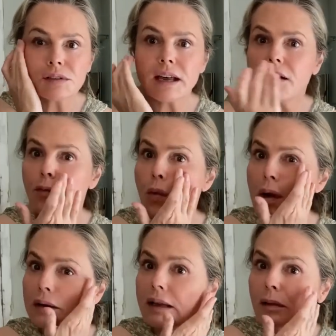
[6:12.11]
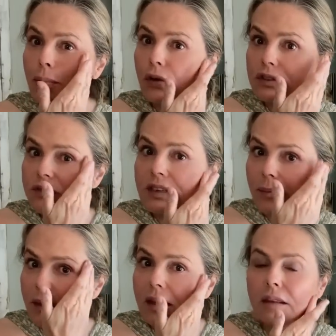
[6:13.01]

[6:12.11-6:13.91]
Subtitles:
to have one little pot of something